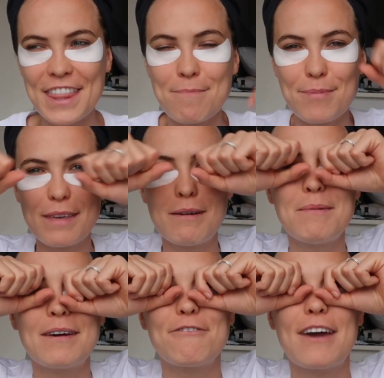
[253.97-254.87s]
and then put them
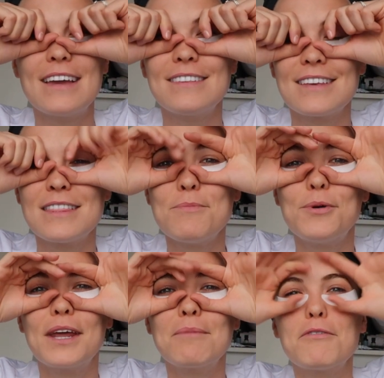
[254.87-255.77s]
on my face in the
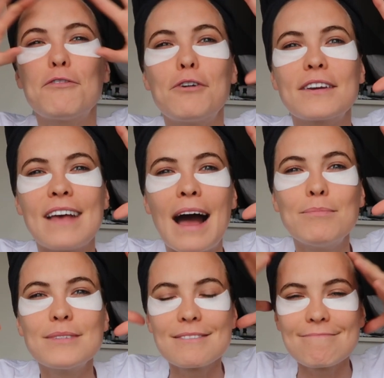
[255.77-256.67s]
morning before
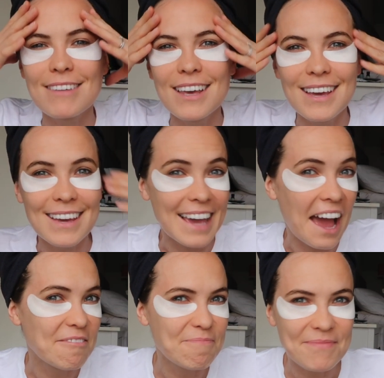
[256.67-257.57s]
exams. Yeah,